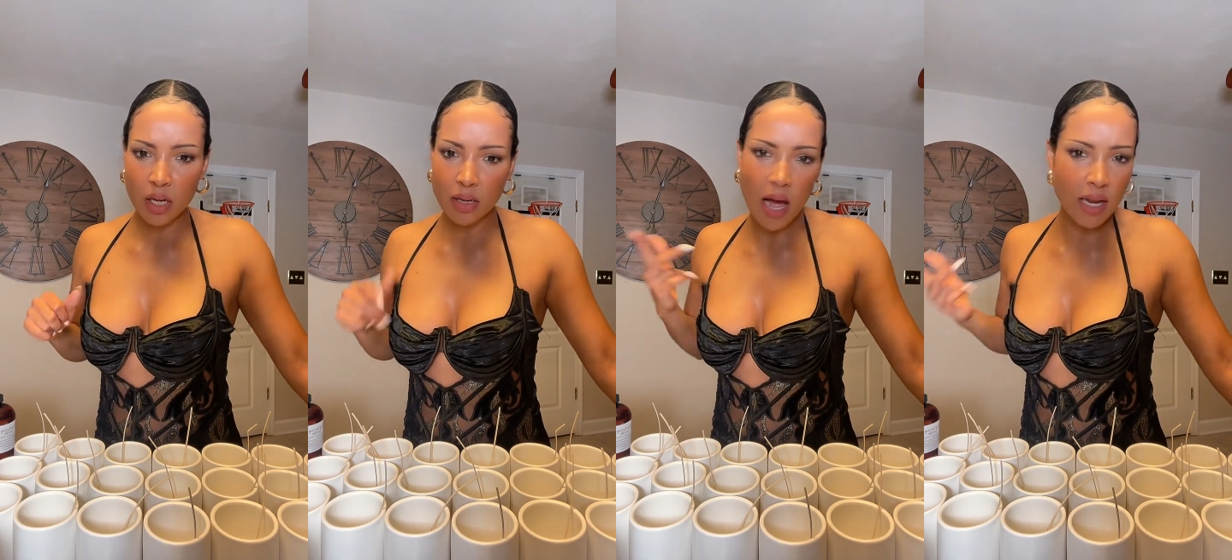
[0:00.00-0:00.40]

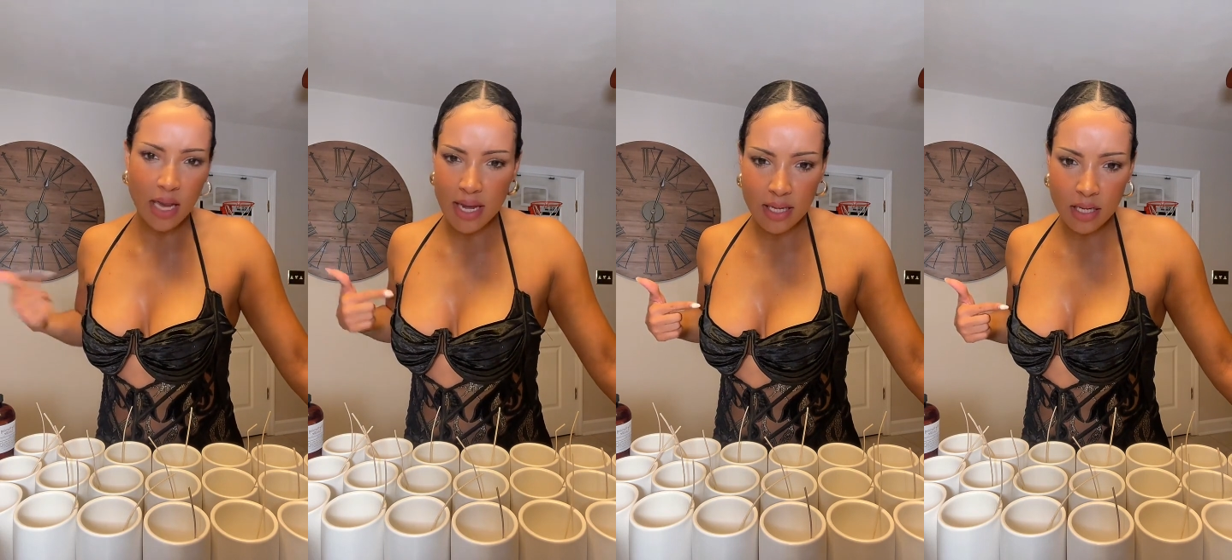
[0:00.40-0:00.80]
not
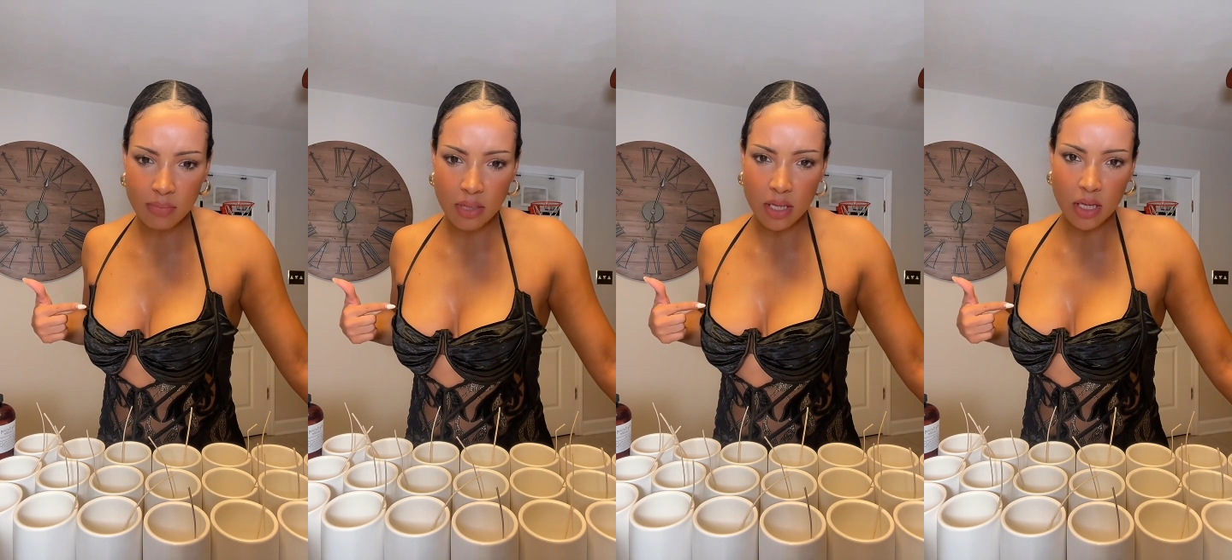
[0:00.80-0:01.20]
liking
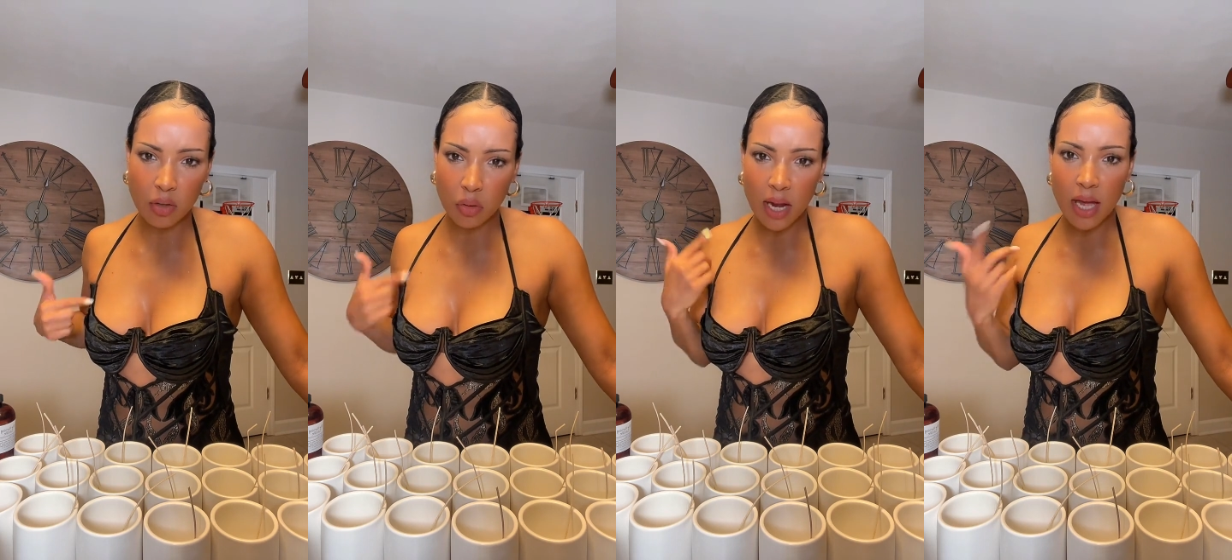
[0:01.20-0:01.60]
me
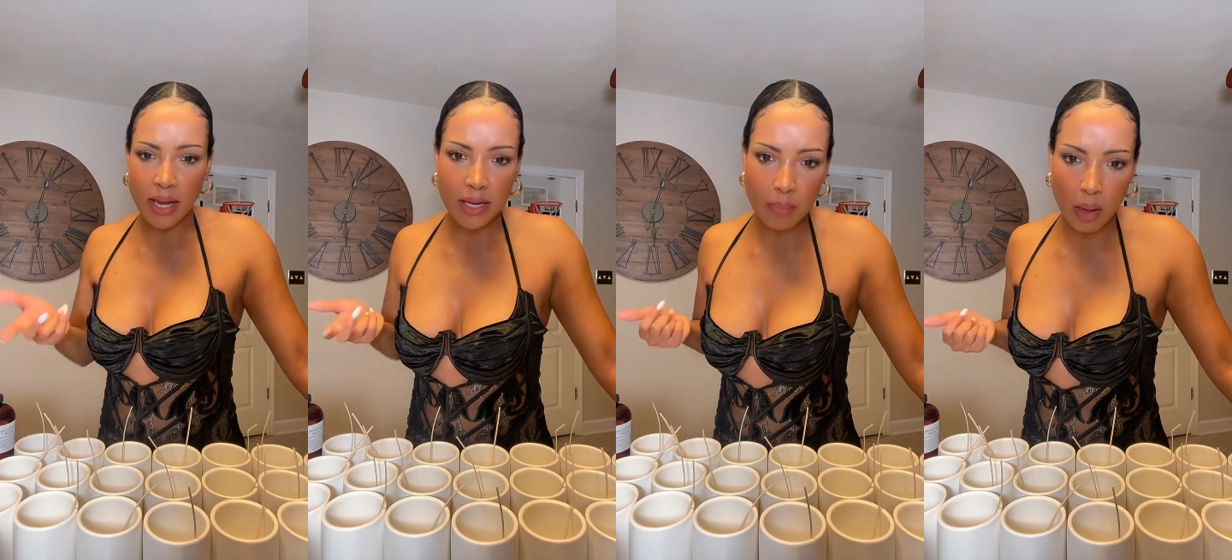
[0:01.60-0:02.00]
or not
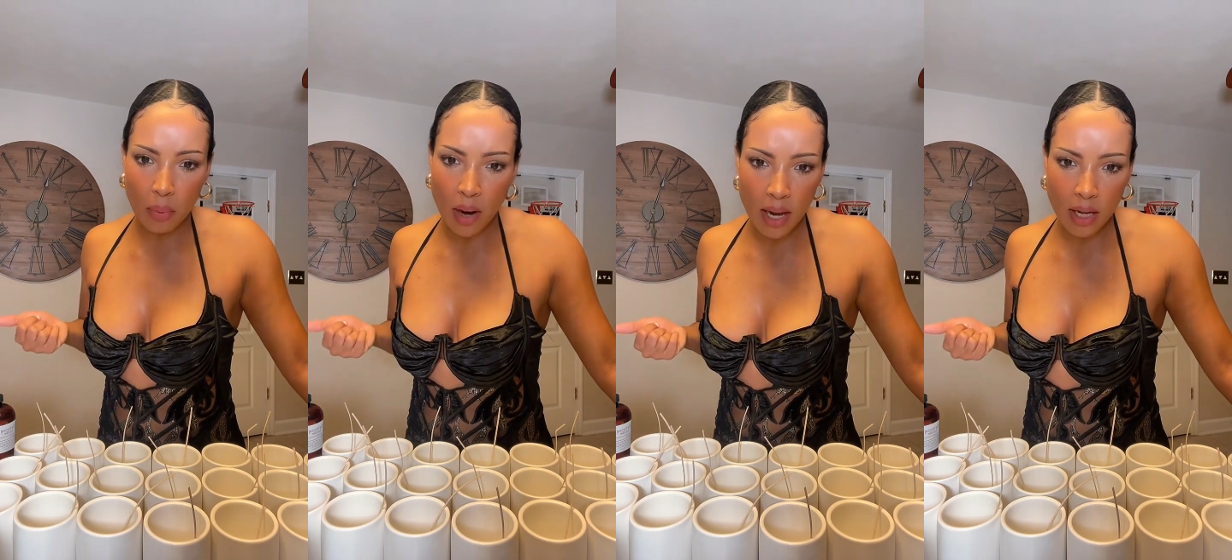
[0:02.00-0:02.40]
liking my
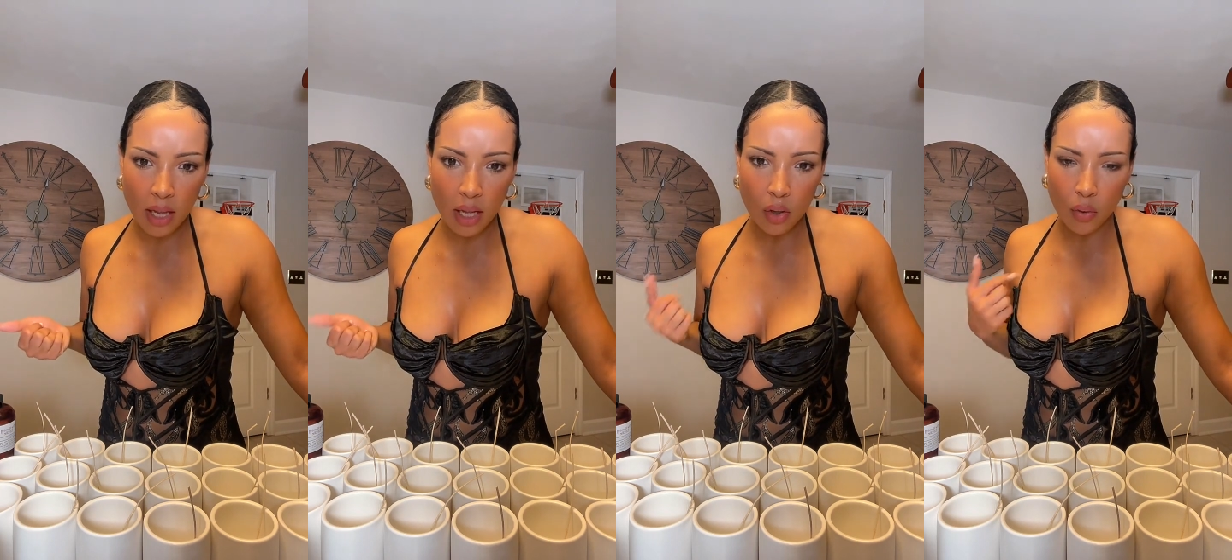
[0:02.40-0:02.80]

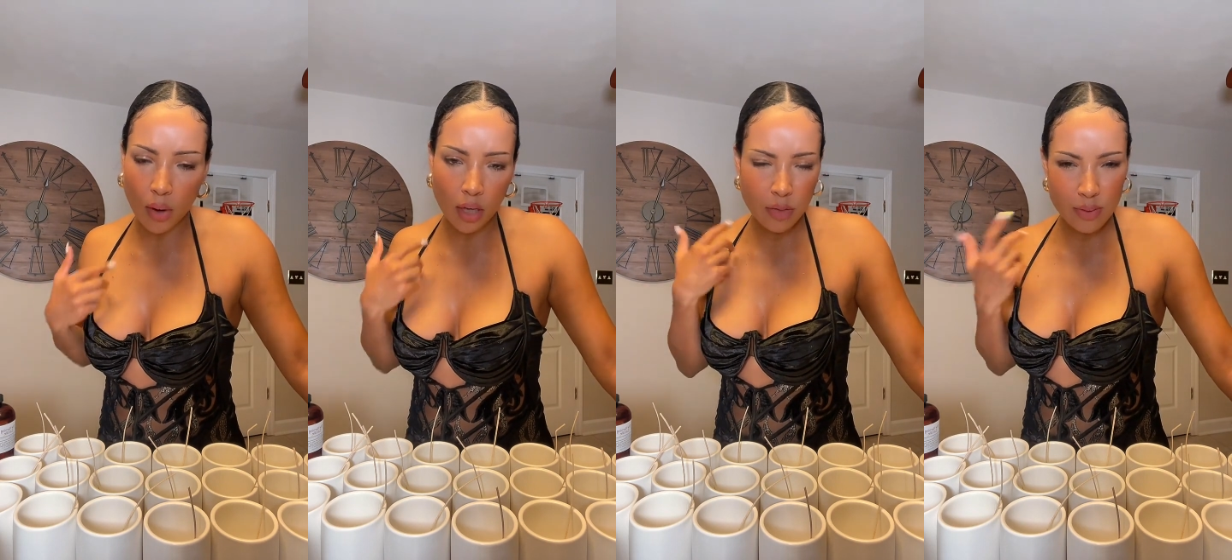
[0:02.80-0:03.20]
product,
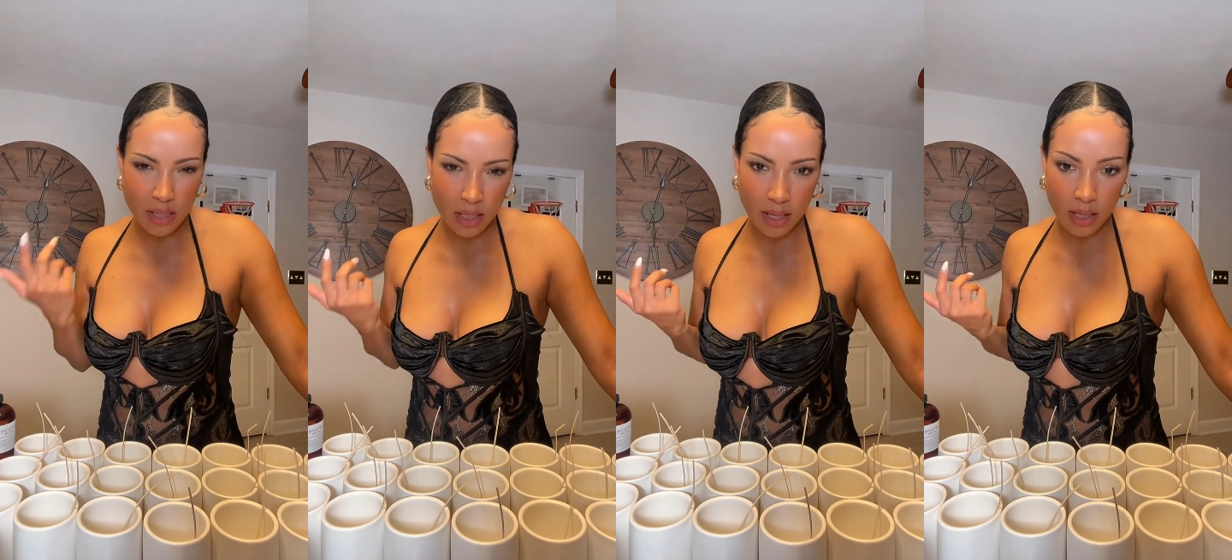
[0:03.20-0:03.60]
or, you know what I'm
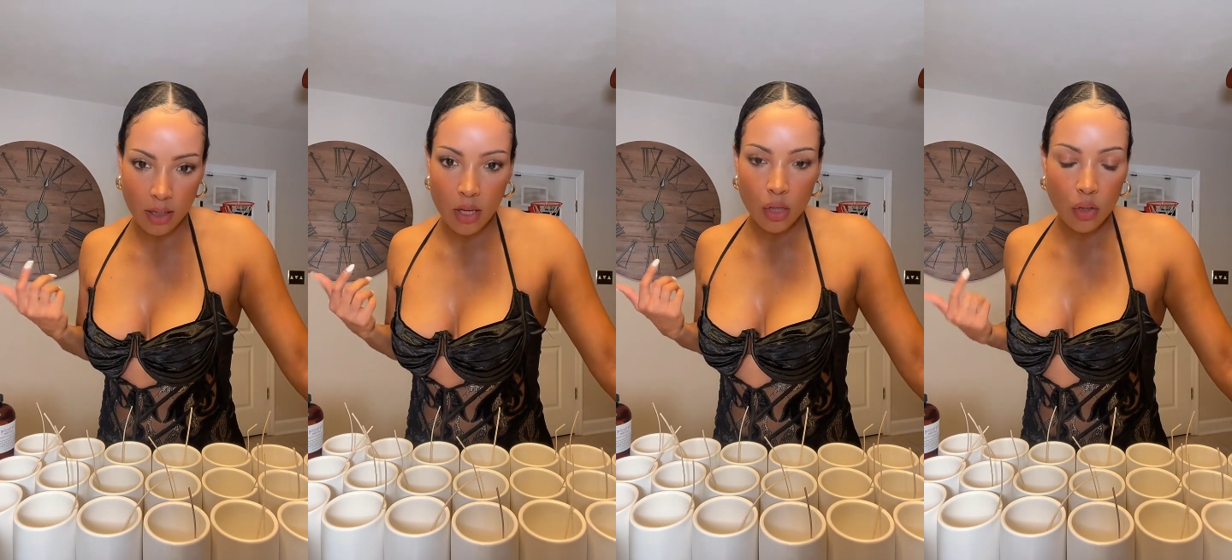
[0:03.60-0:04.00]
saying, like,
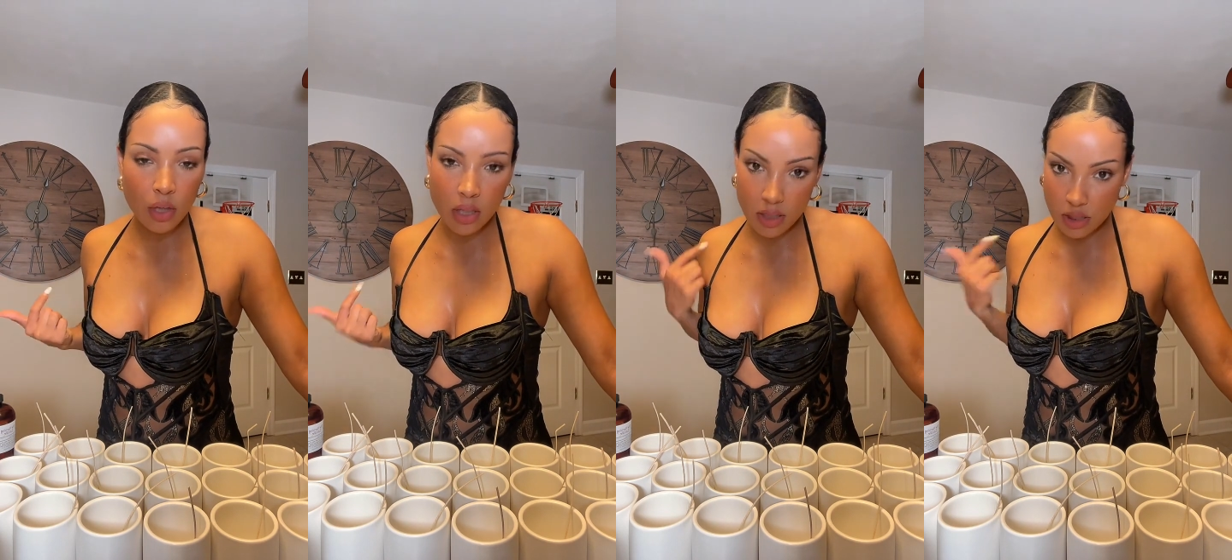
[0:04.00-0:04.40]
you're
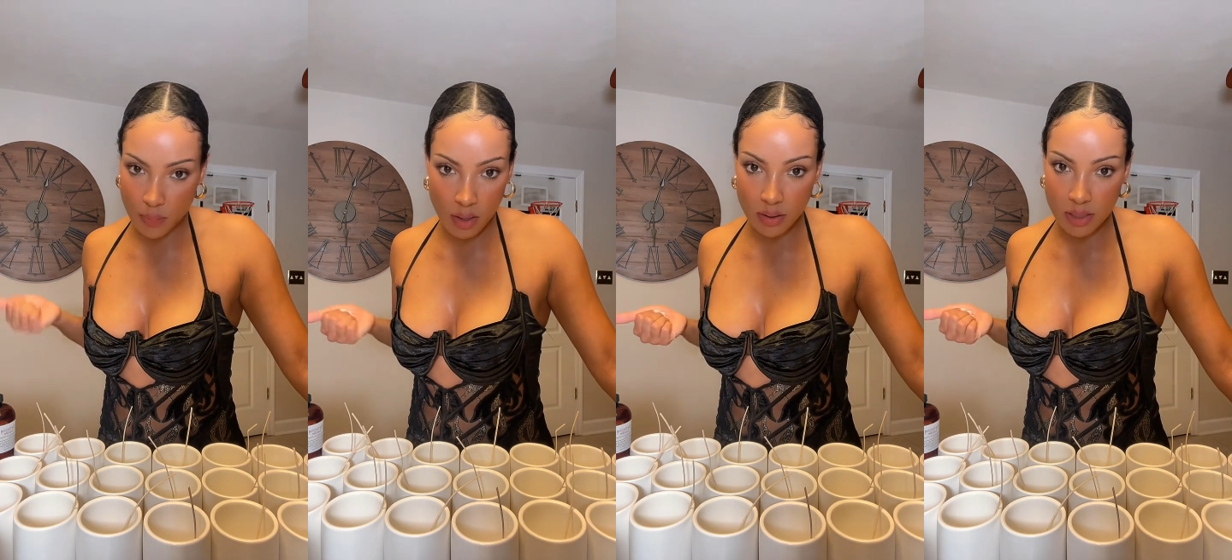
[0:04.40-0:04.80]
going to
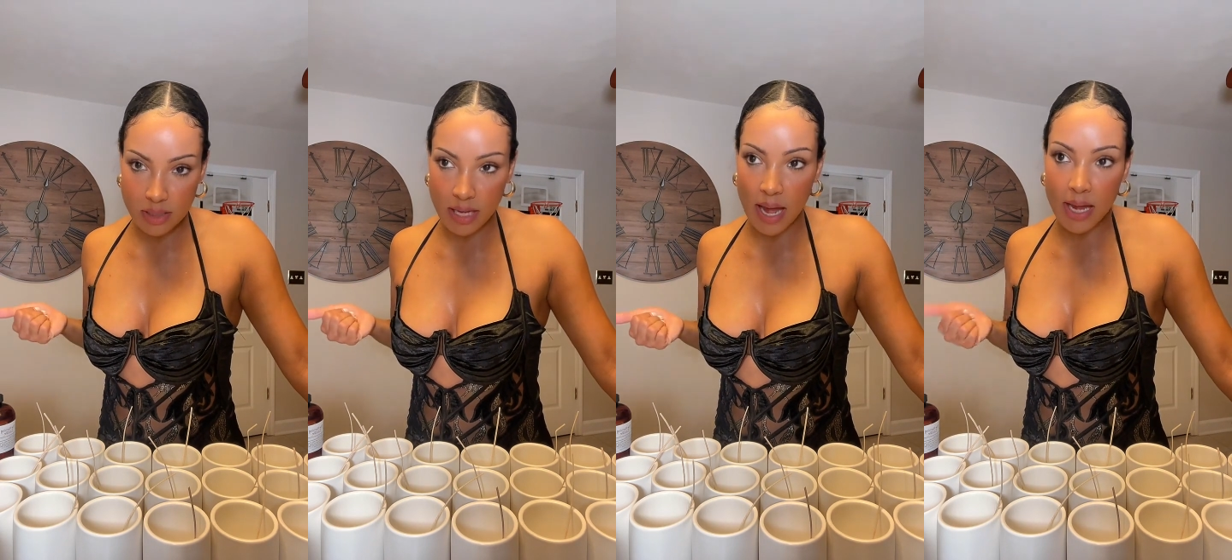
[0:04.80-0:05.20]

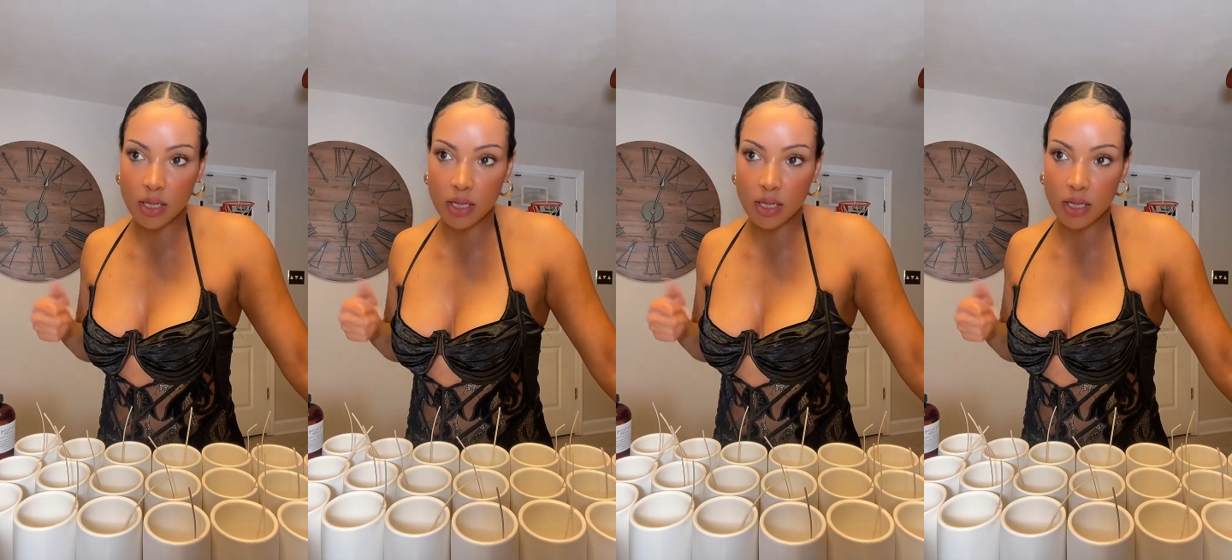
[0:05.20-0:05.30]
experience that.